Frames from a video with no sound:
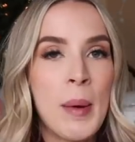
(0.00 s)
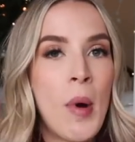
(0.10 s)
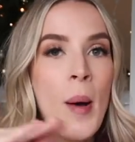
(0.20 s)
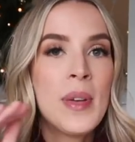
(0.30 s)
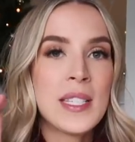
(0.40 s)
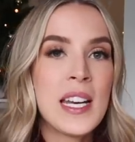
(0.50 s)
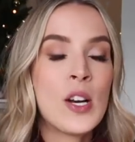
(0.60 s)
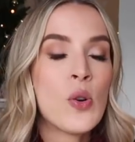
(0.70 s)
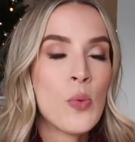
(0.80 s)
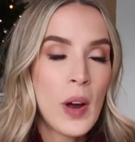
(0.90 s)
My mom is an
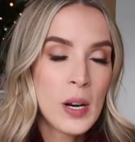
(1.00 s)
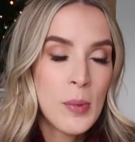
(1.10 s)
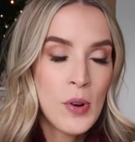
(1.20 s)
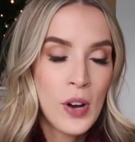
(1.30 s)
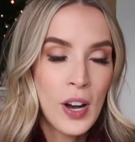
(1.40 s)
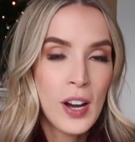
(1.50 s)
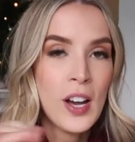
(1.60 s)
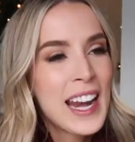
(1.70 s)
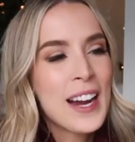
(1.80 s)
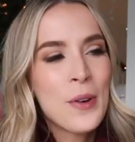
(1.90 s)
incredible cook
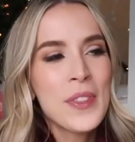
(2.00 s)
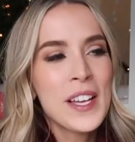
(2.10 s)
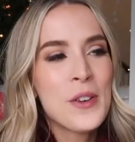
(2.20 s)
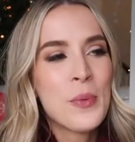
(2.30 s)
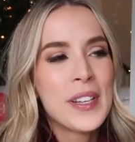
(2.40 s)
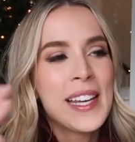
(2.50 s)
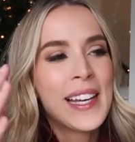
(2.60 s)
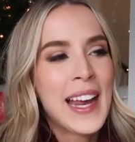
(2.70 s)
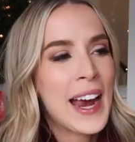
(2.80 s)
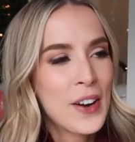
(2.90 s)
and I don't think you really
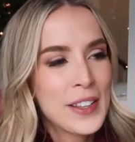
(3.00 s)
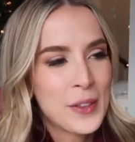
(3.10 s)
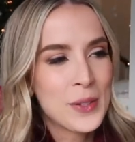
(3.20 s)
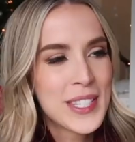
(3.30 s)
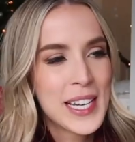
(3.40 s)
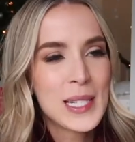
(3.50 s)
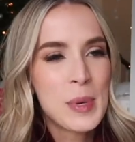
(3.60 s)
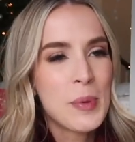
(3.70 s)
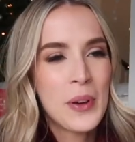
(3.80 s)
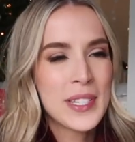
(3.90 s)
inherit those things.
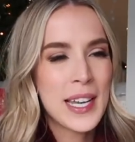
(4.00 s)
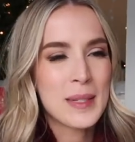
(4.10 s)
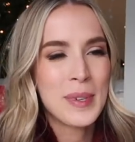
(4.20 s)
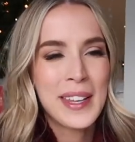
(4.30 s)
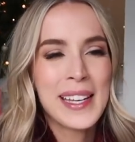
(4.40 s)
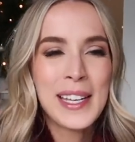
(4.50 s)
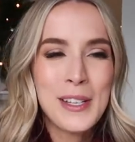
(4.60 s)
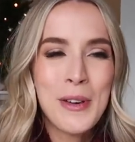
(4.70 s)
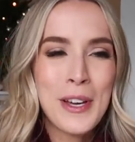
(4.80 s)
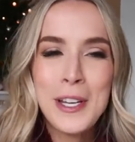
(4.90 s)
People always ask me like, can
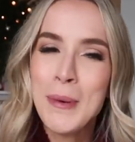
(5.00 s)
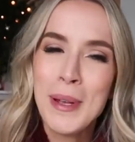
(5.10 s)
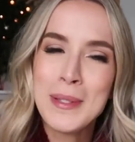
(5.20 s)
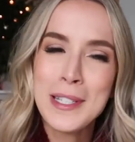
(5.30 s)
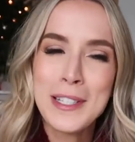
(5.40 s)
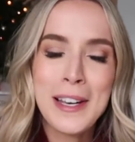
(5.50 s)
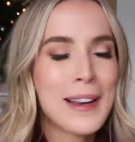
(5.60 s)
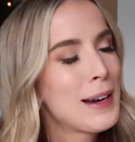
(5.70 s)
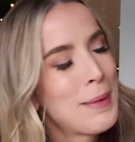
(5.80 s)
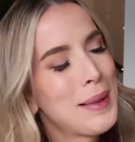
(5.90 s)
you cook? Your mom's such a
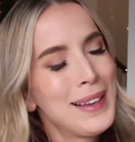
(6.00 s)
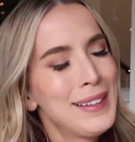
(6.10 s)
good cook.